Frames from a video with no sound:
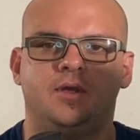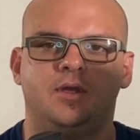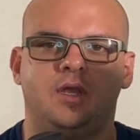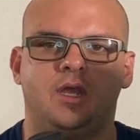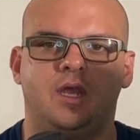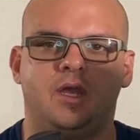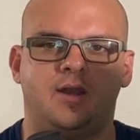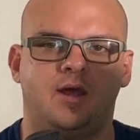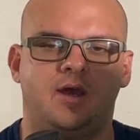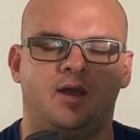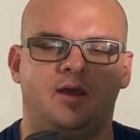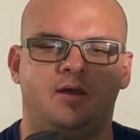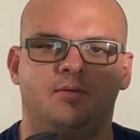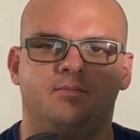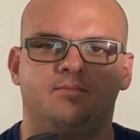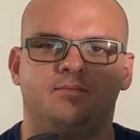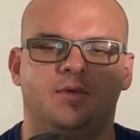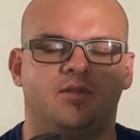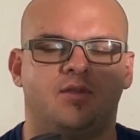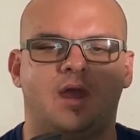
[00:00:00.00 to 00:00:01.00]
NI
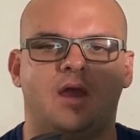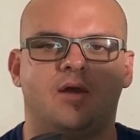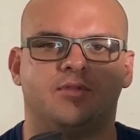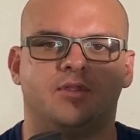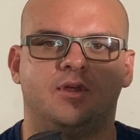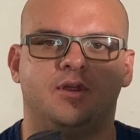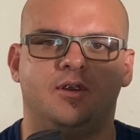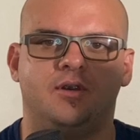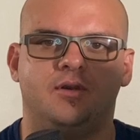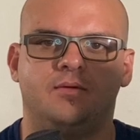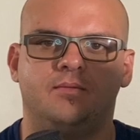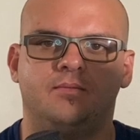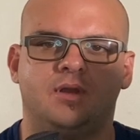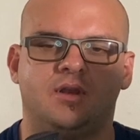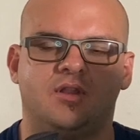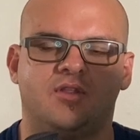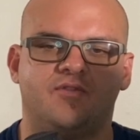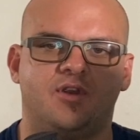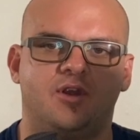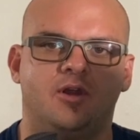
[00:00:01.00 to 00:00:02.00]
is out there, and
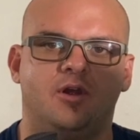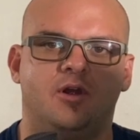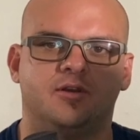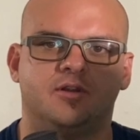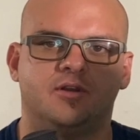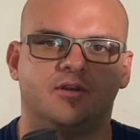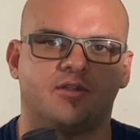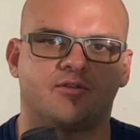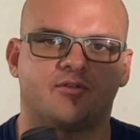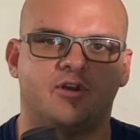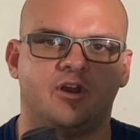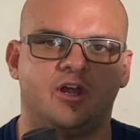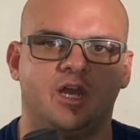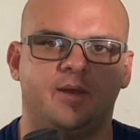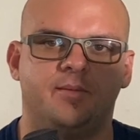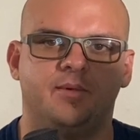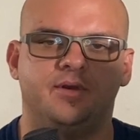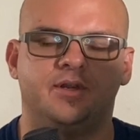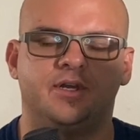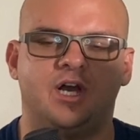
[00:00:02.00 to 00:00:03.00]
it's very hard to
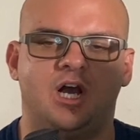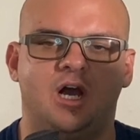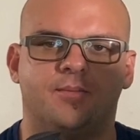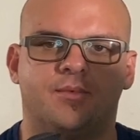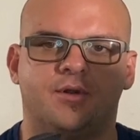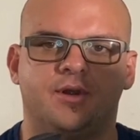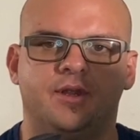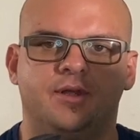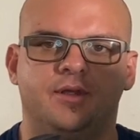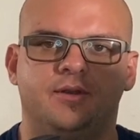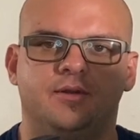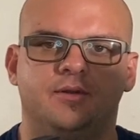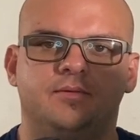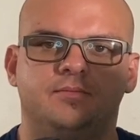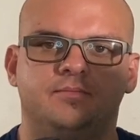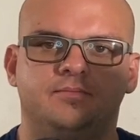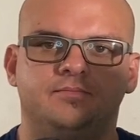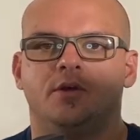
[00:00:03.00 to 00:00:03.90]
describe and comprehend.